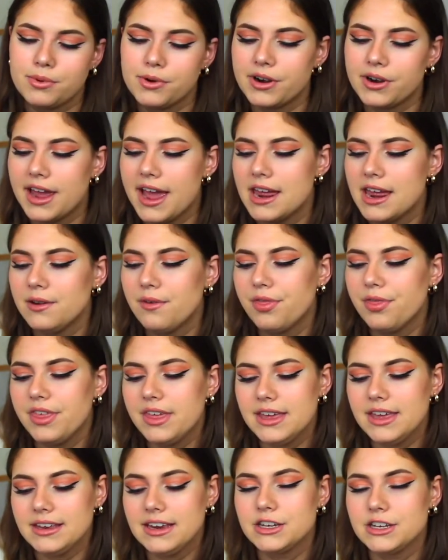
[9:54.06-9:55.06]
kind of
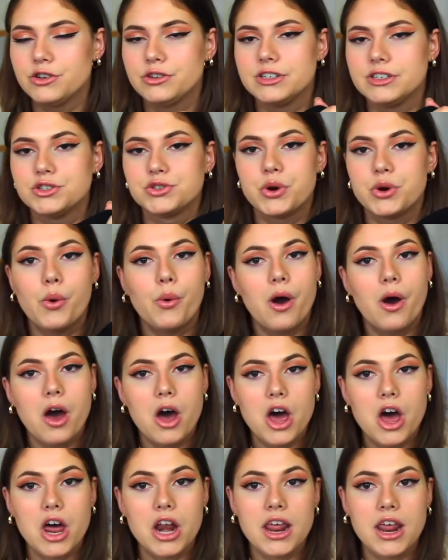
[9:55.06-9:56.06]
thing that you can throw
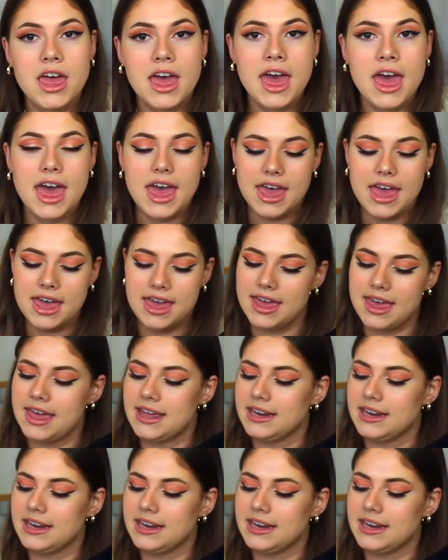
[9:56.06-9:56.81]
on, and